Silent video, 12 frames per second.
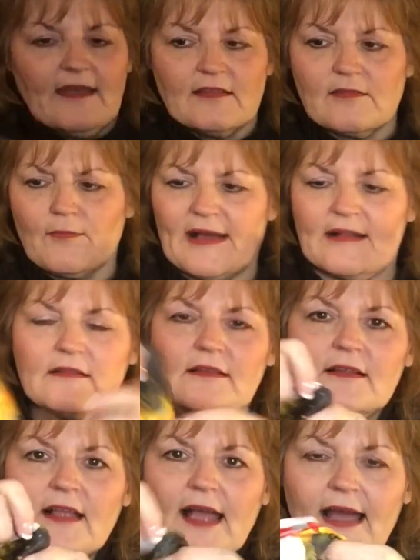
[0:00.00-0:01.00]
as well,
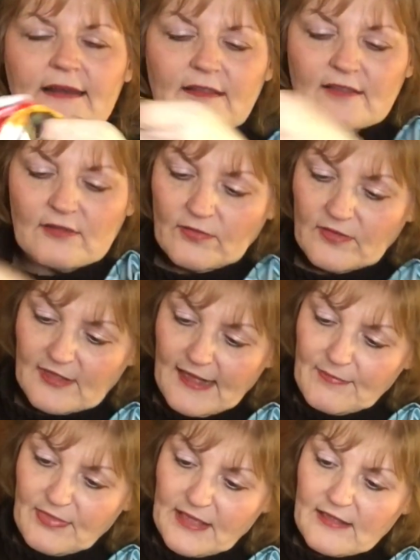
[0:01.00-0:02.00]
and it's got the
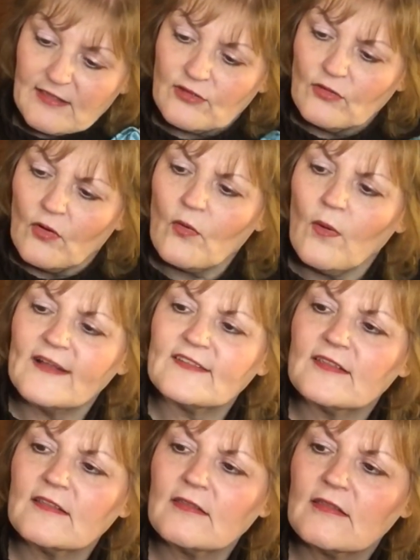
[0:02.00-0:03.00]
same thing. It's not
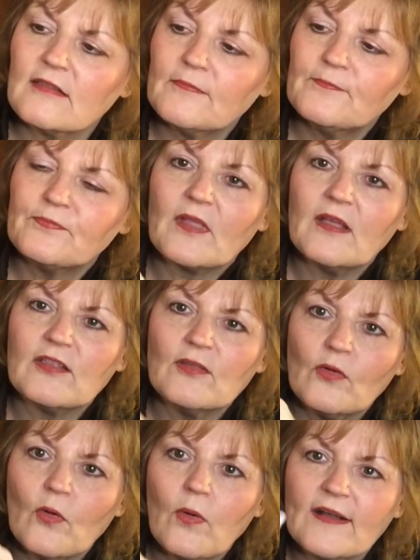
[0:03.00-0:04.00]
quite
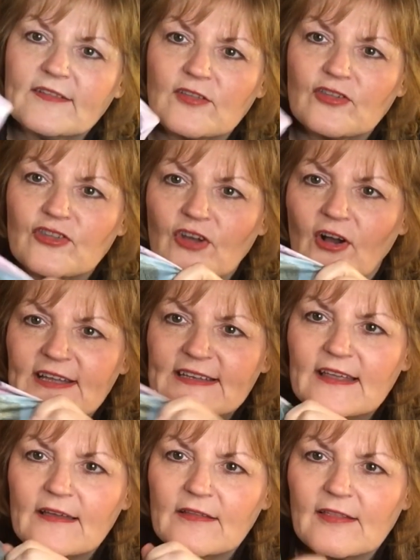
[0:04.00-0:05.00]
as
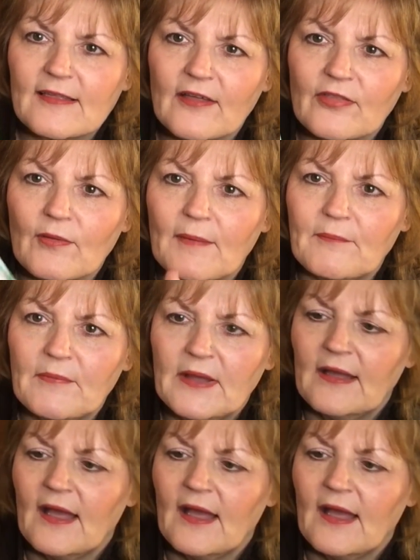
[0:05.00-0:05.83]
shiny as the other one.